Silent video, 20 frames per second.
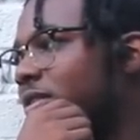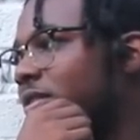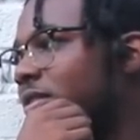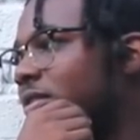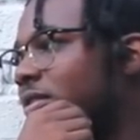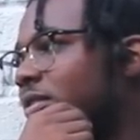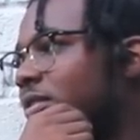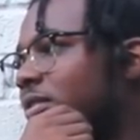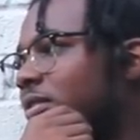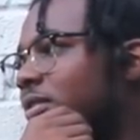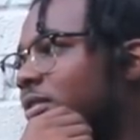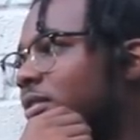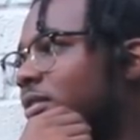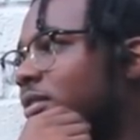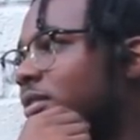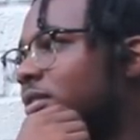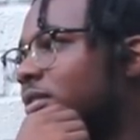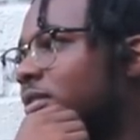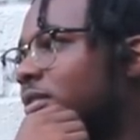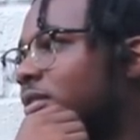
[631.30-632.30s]

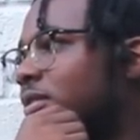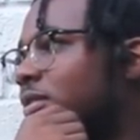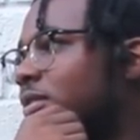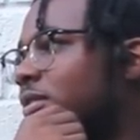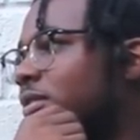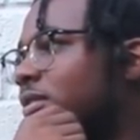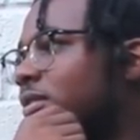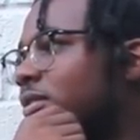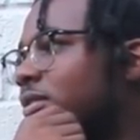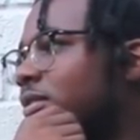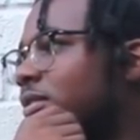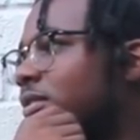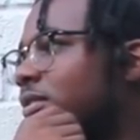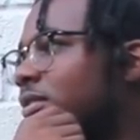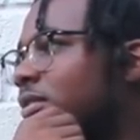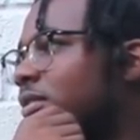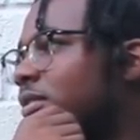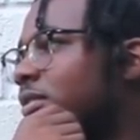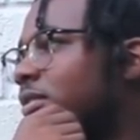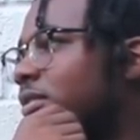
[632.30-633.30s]

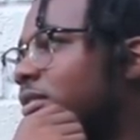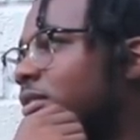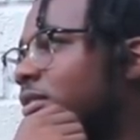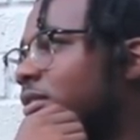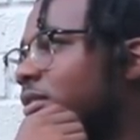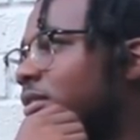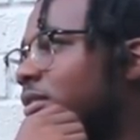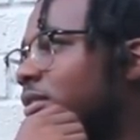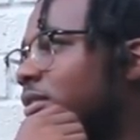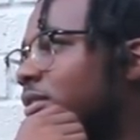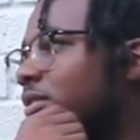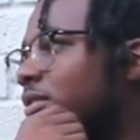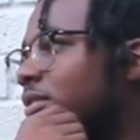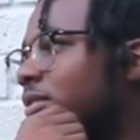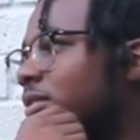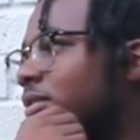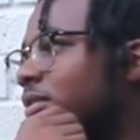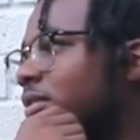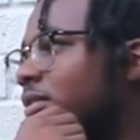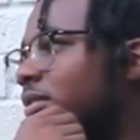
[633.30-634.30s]
(not speaking)